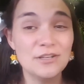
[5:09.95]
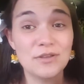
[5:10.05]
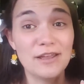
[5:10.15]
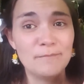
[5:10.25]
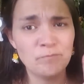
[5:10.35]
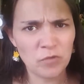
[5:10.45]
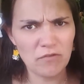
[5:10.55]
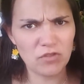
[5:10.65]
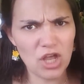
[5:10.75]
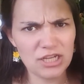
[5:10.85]
So yeah,
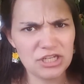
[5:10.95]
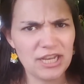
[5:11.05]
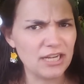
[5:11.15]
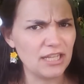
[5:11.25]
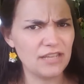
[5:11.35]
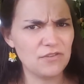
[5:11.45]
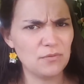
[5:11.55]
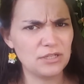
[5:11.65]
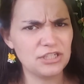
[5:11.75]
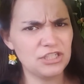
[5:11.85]
vlog channel if
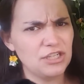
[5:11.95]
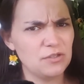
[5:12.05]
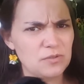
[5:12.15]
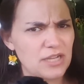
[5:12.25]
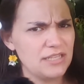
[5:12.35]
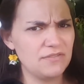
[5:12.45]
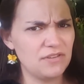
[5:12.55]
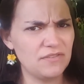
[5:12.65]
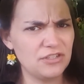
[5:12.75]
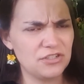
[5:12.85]
you want to share those kinds of
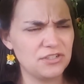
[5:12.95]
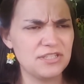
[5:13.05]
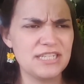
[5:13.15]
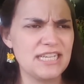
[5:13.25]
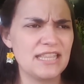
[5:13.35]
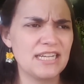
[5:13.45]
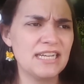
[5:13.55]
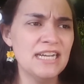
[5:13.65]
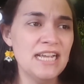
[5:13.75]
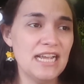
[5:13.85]
adventures together.